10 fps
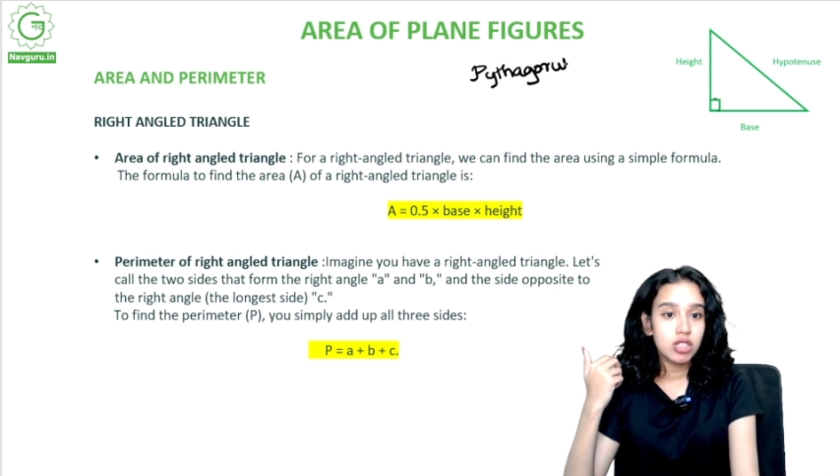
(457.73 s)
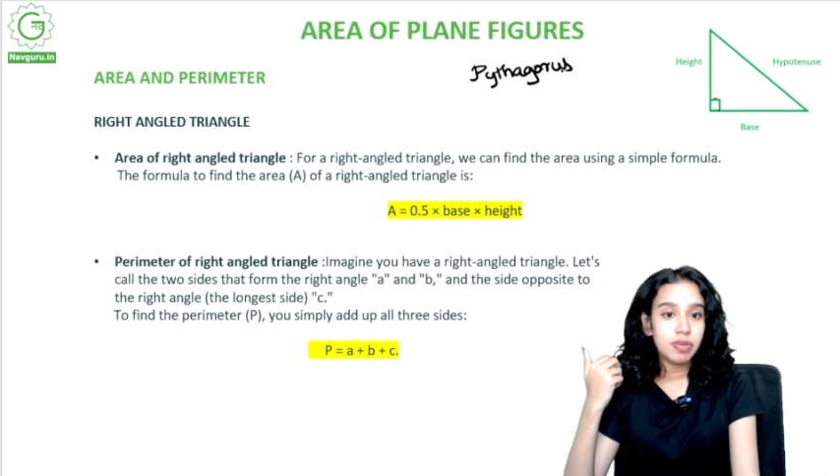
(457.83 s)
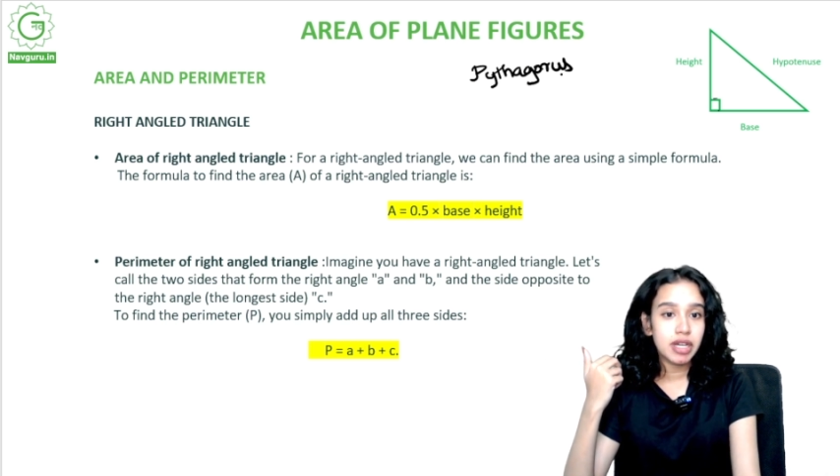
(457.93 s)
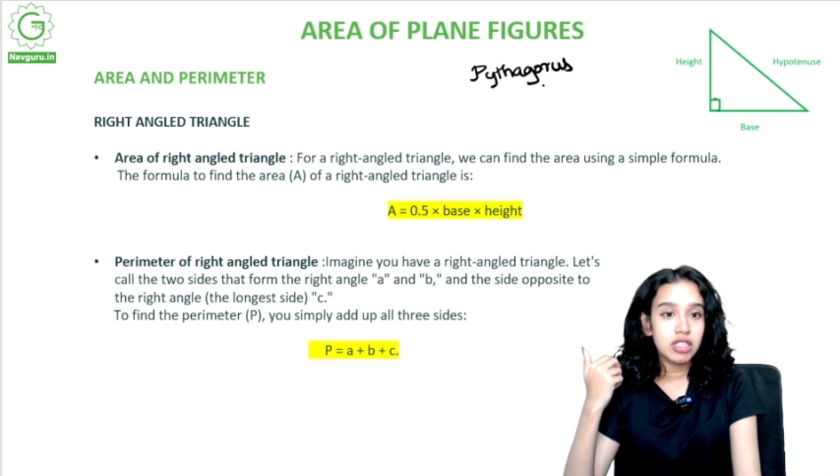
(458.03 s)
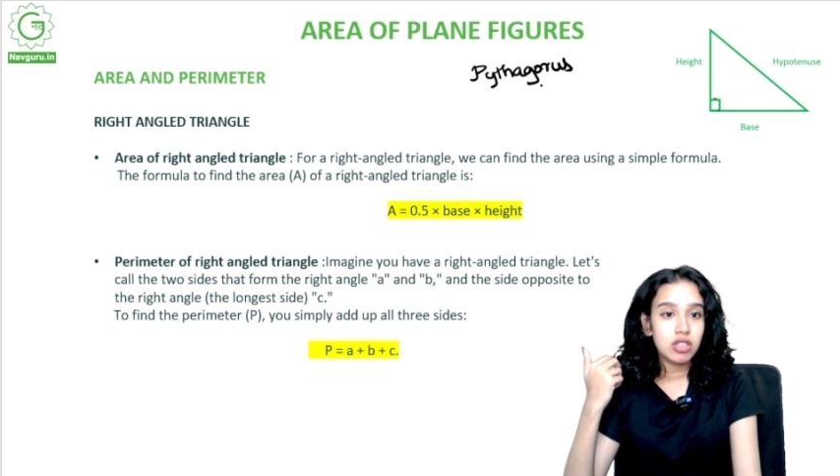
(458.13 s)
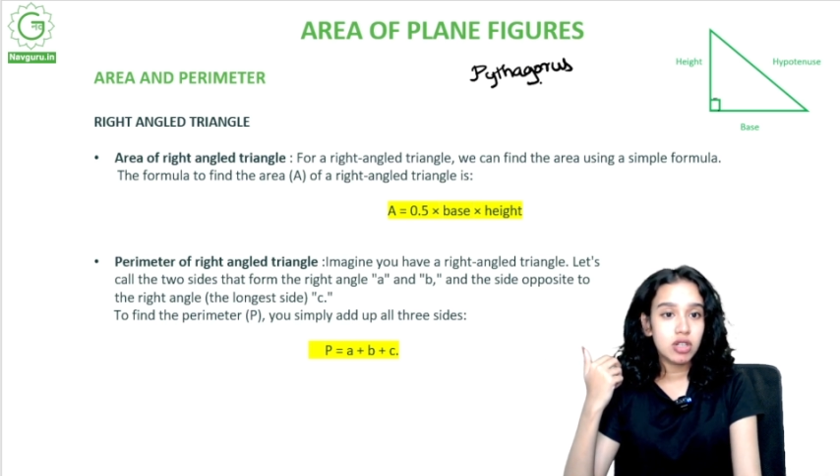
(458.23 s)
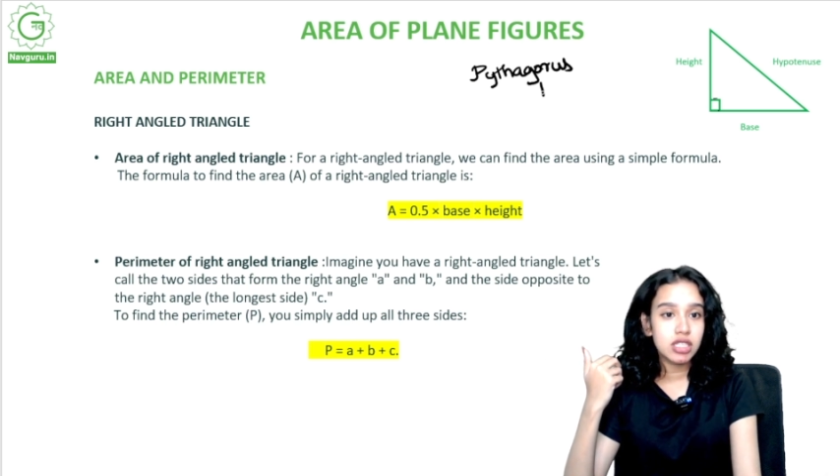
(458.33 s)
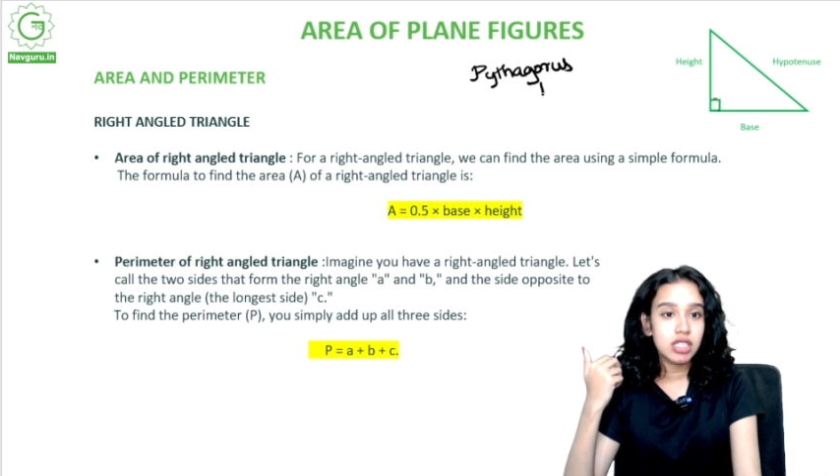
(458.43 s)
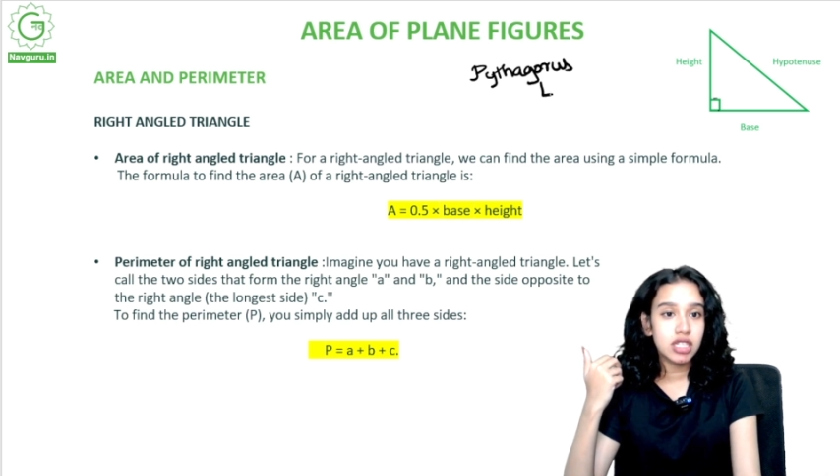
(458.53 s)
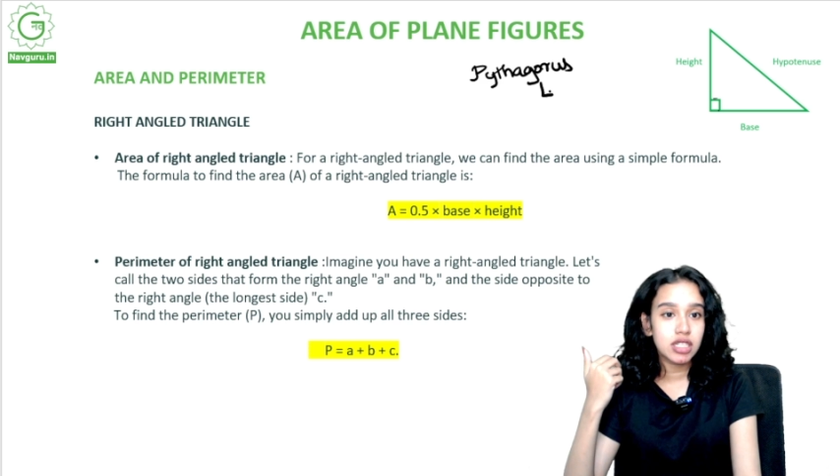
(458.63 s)
to
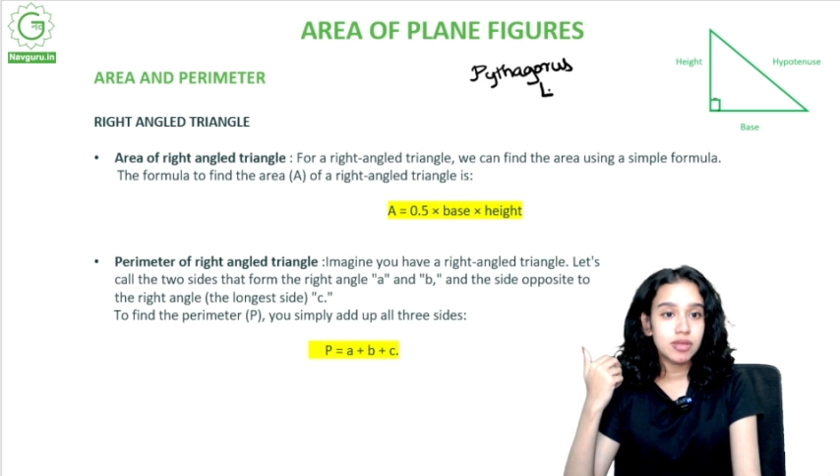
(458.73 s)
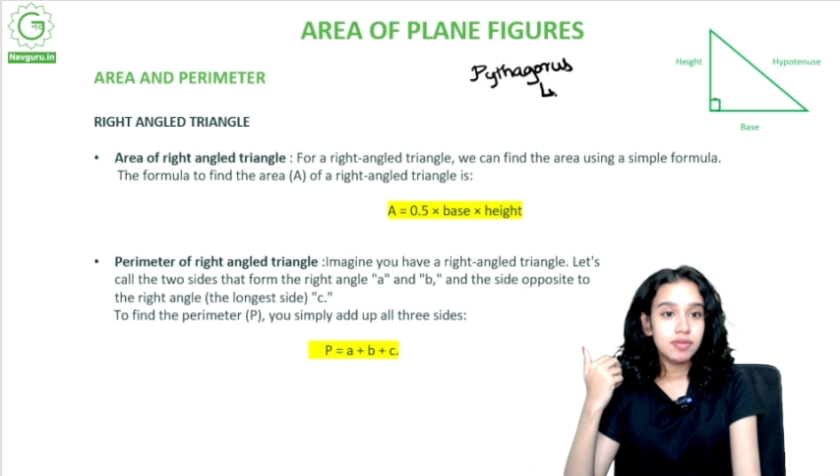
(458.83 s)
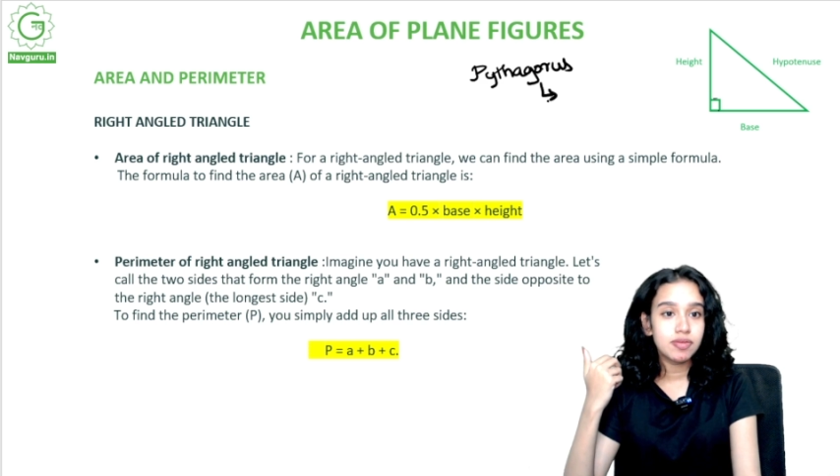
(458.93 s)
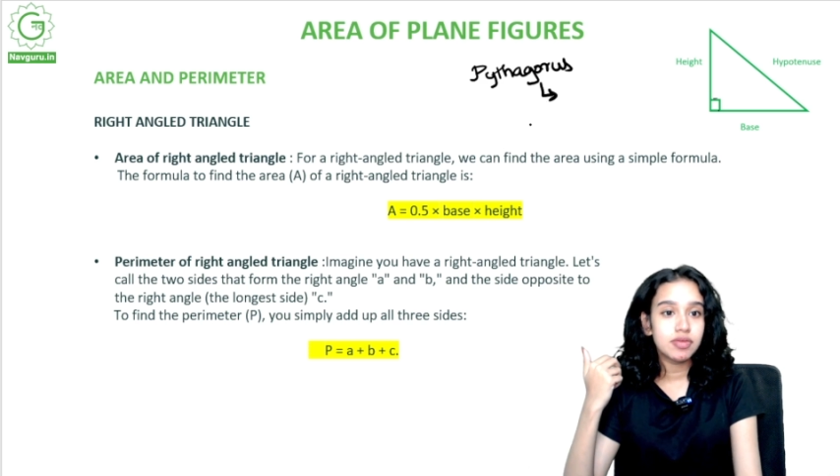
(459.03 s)
Pythagoras theorem,